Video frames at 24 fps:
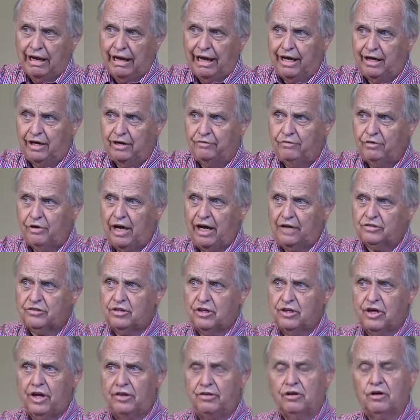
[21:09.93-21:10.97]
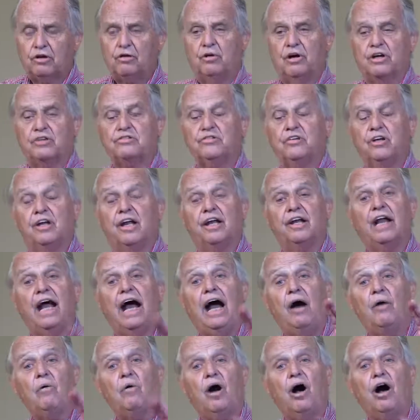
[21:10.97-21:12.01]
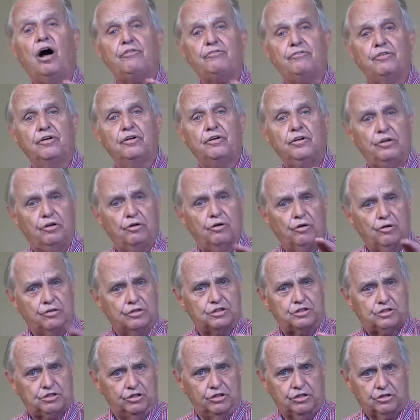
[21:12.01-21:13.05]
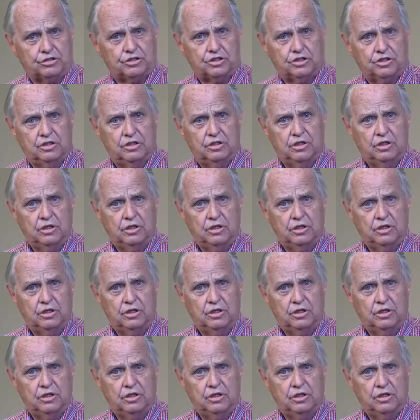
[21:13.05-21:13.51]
And if you asked another question, and how often do you go to church,